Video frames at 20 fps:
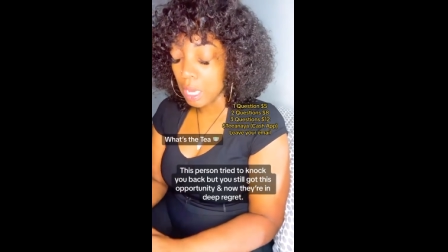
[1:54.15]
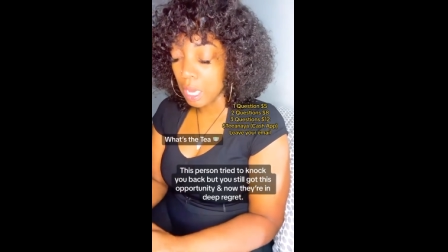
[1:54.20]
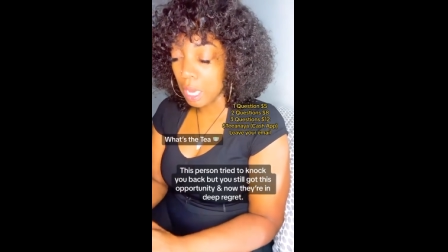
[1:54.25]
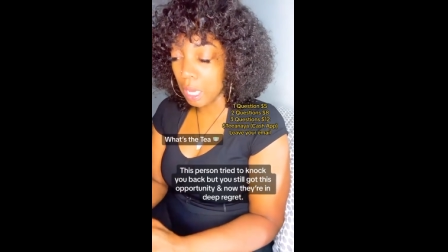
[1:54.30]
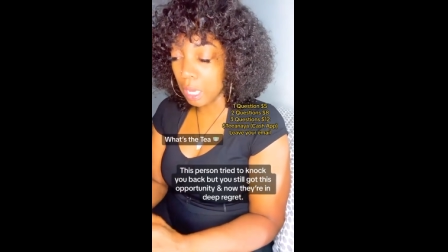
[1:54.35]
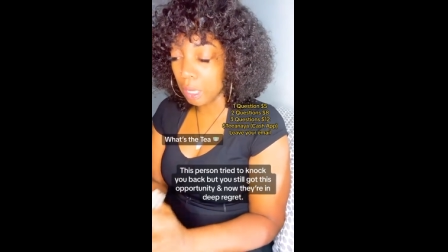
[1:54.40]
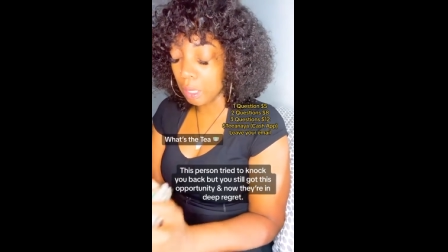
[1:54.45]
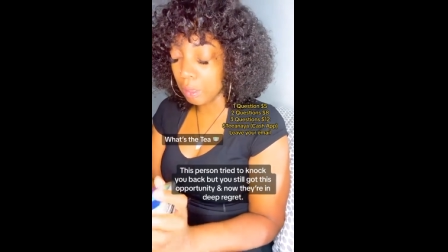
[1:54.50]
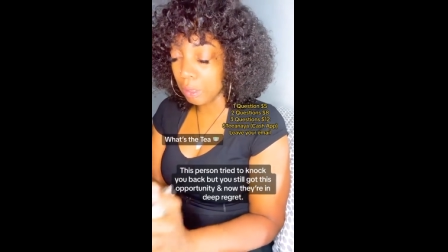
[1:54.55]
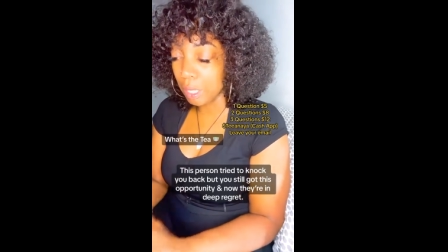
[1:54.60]

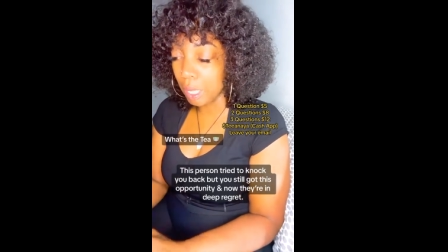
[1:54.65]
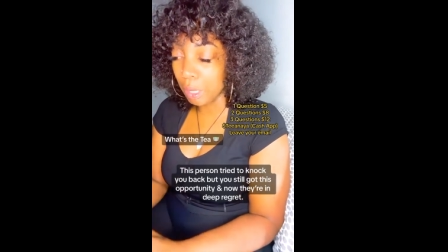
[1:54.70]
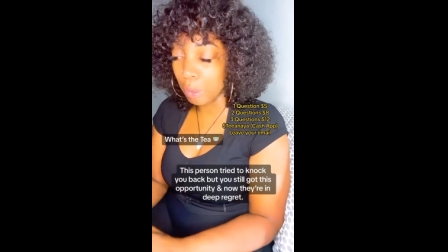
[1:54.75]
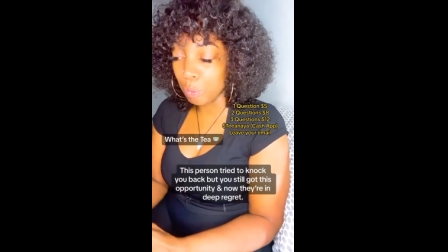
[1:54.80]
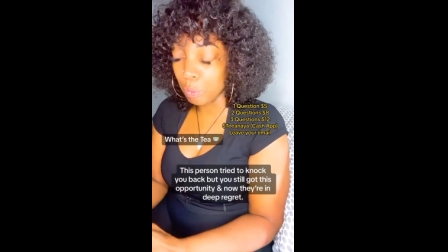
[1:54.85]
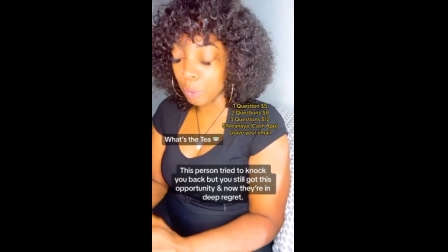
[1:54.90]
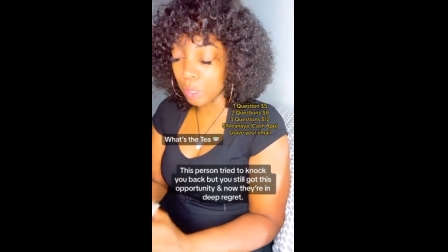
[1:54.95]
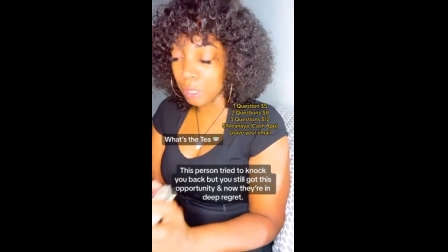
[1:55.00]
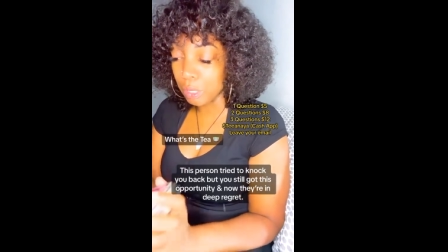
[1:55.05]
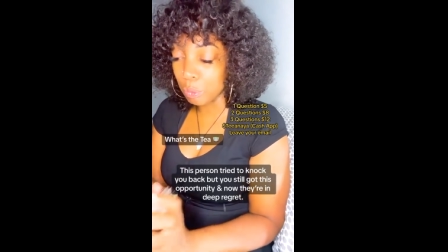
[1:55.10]
And like,
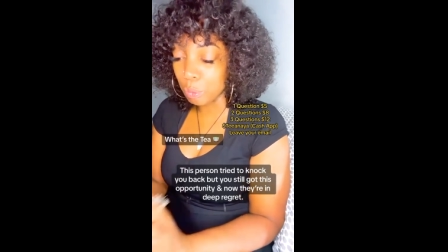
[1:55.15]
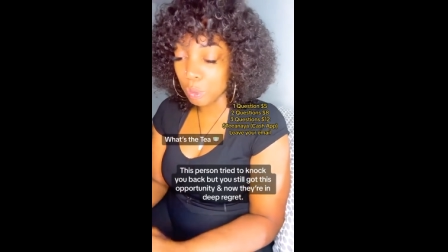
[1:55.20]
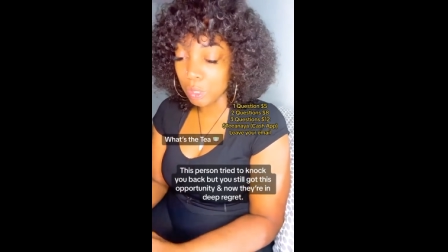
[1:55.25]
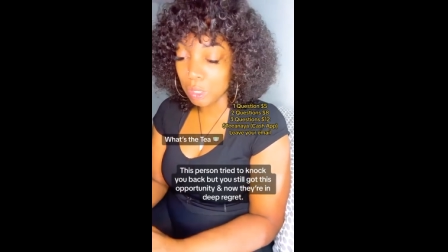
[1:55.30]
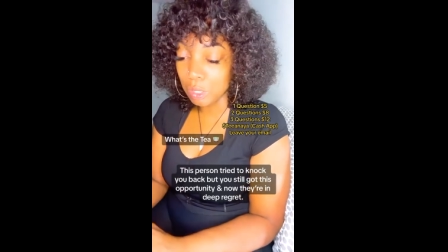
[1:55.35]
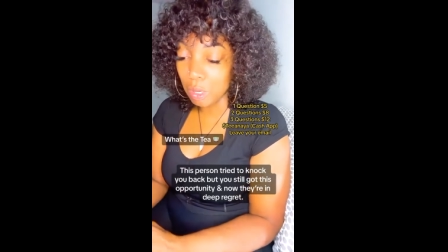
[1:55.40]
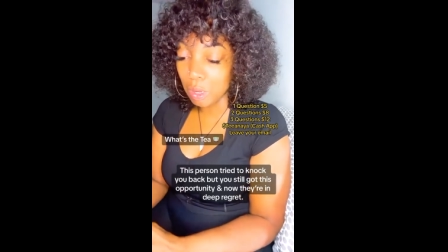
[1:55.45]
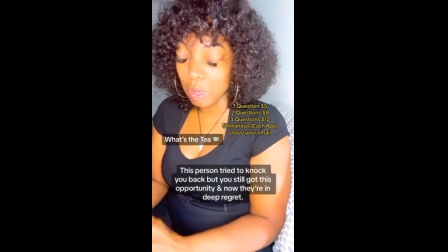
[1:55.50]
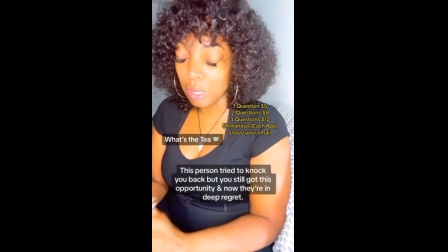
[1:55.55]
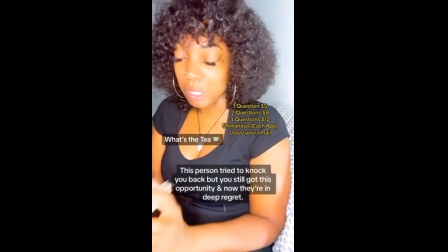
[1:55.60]
what's
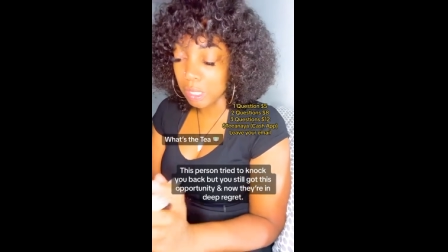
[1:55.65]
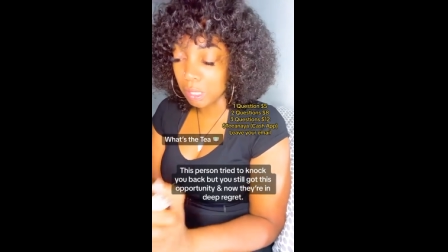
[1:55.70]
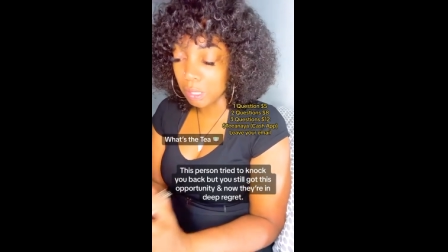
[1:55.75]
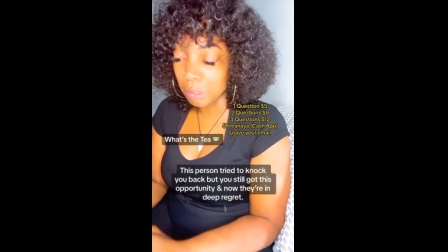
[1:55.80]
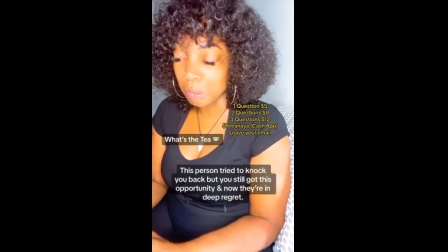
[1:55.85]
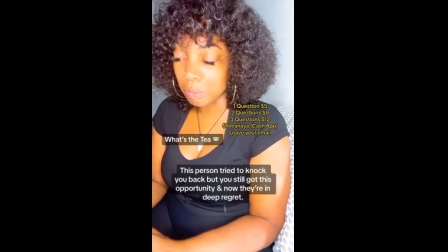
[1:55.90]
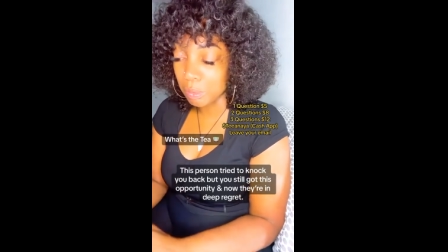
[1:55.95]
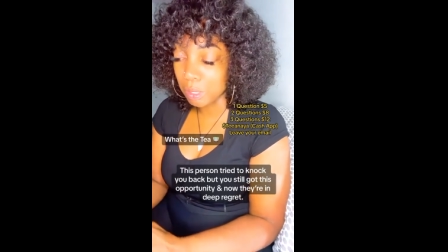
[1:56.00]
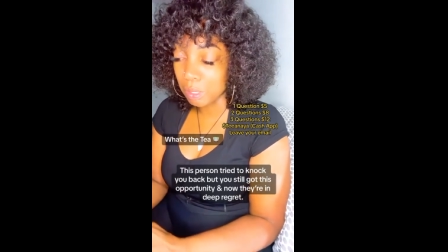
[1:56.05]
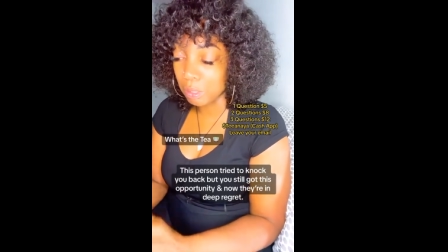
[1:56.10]
causing
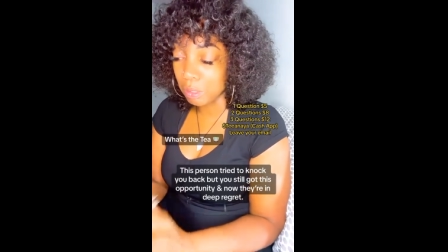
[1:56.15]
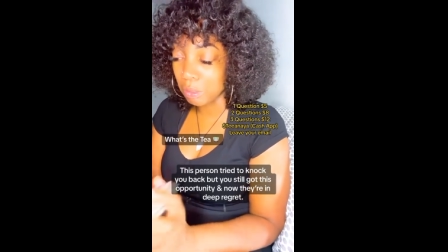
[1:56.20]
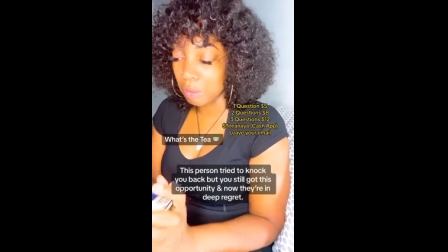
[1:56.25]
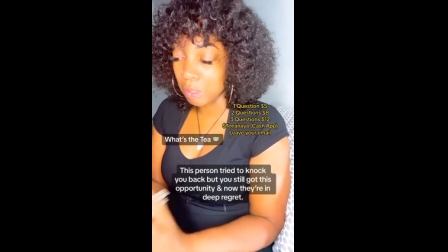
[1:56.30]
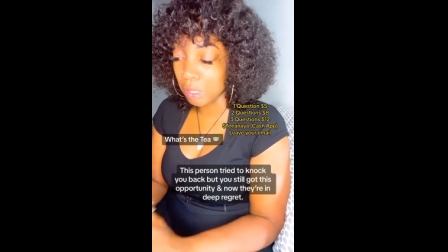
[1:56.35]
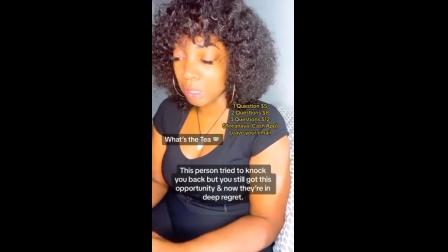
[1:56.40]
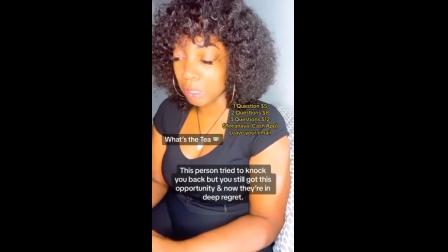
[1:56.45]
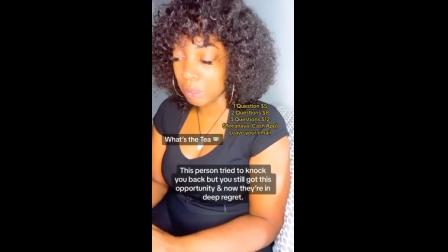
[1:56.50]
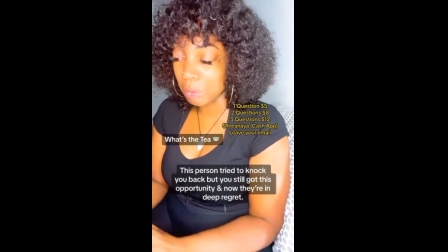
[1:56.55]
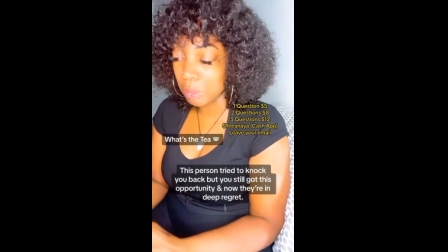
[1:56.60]
them to do
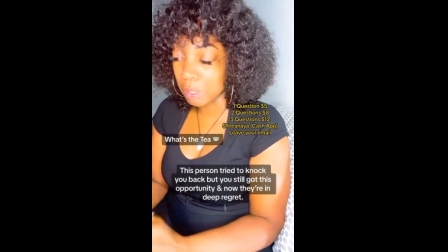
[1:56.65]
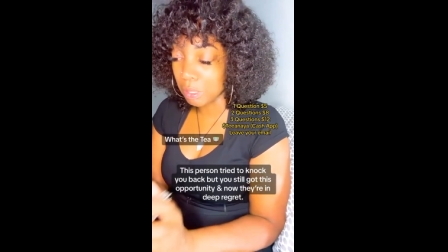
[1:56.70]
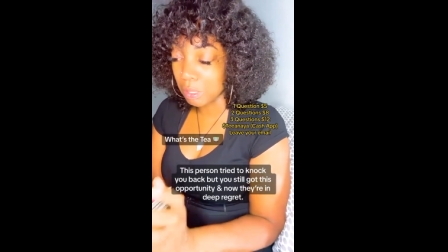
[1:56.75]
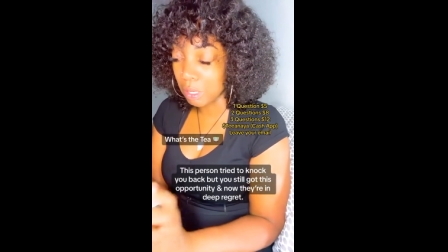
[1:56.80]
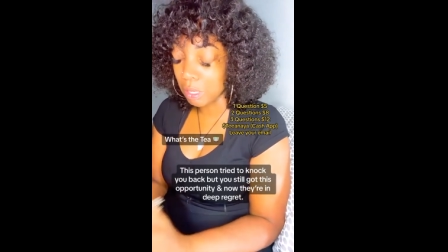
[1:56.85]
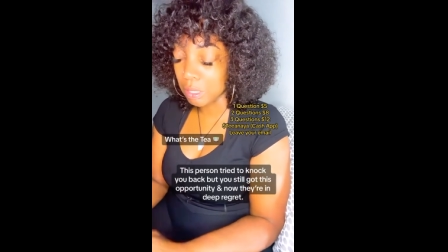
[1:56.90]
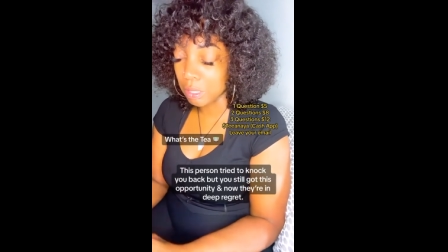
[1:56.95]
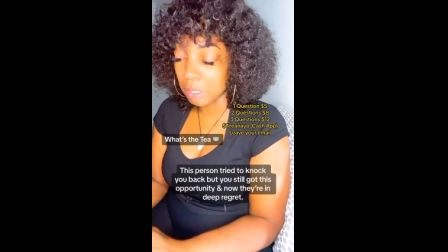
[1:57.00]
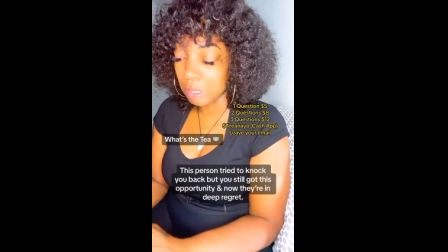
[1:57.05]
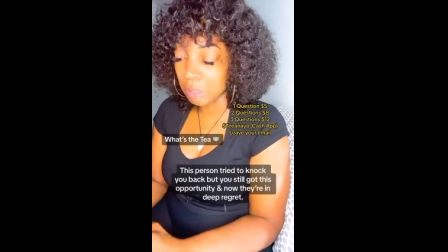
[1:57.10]
this? What's
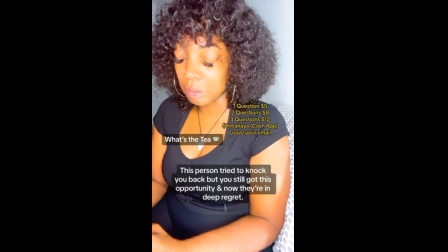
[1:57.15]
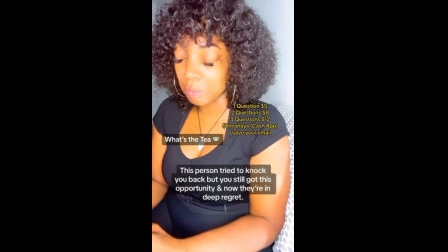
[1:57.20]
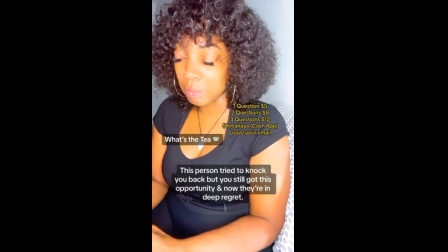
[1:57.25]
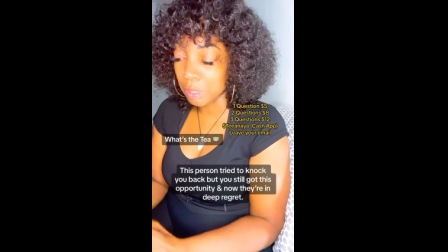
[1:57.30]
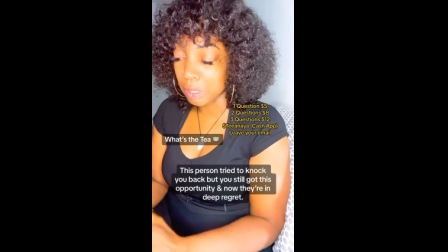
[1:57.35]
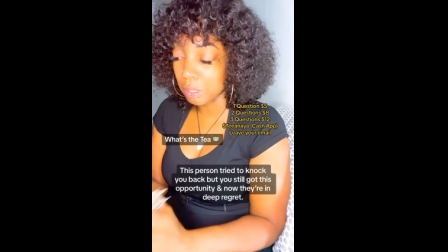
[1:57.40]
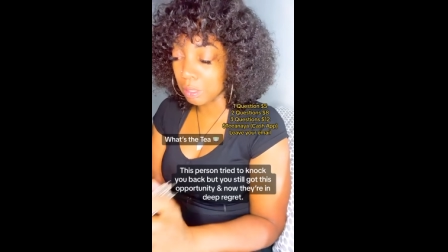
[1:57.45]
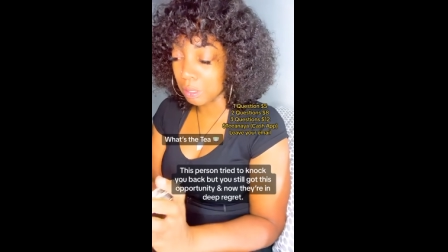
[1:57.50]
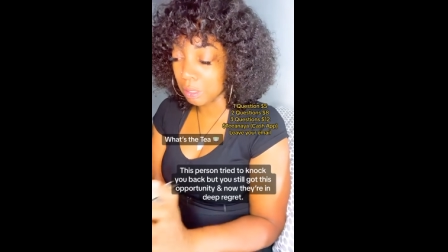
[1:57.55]
causing them to